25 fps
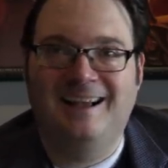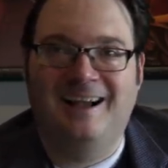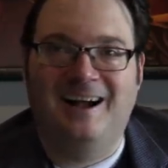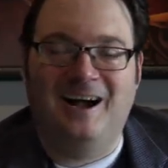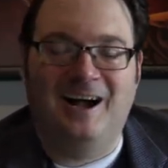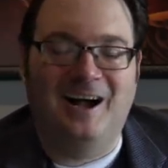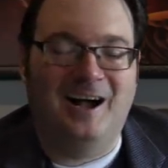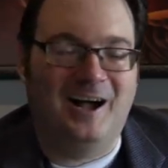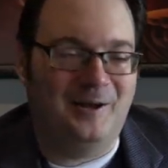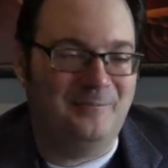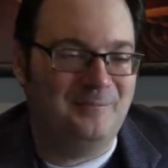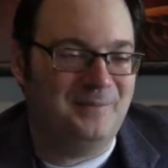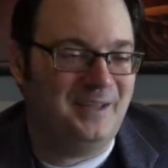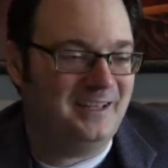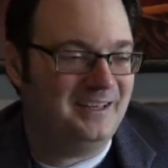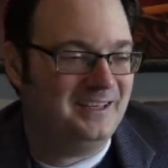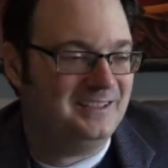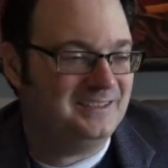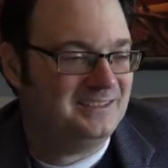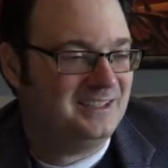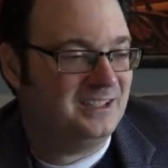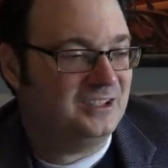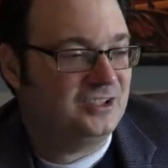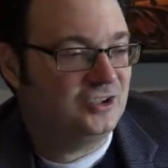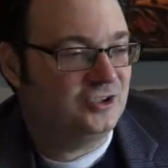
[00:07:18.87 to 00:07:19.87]
Um, it
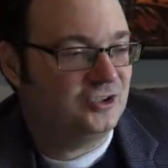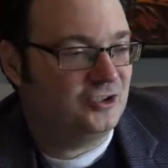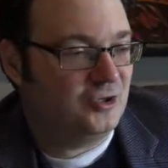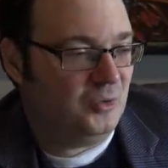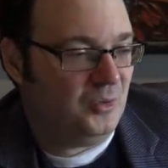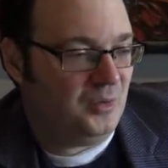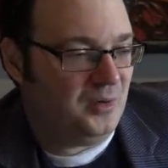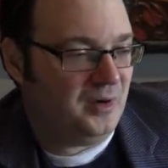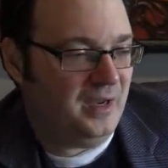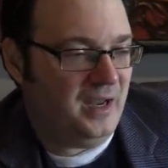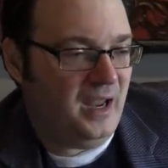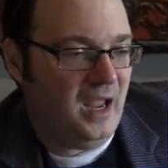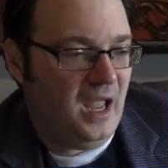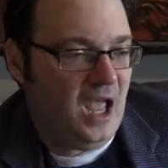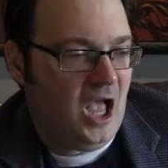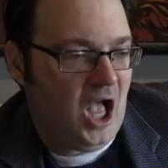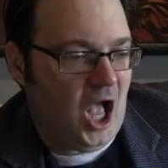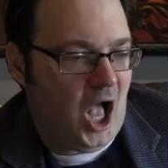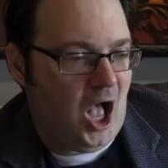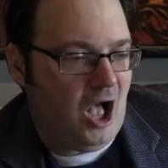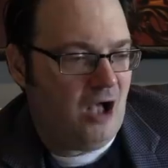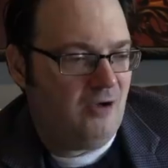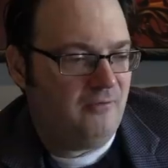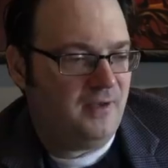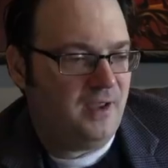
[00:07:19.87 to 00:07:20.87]
is the story
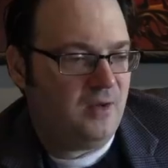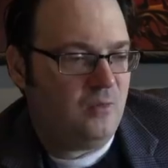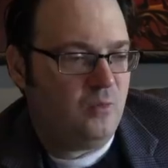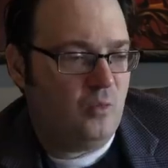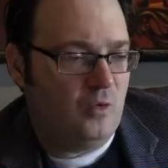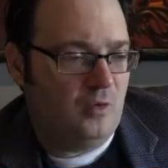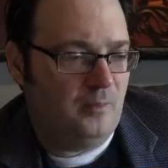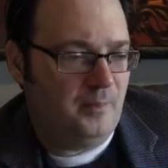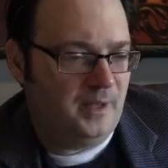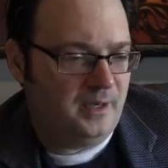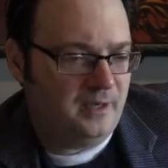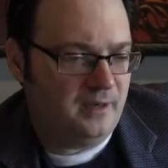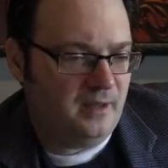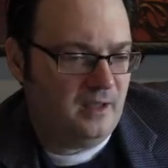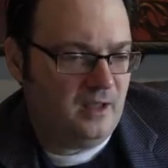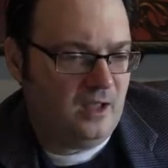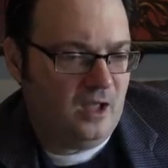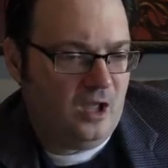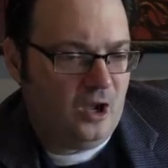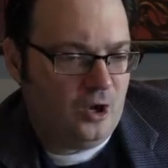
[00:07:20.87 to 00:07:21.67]
of a woman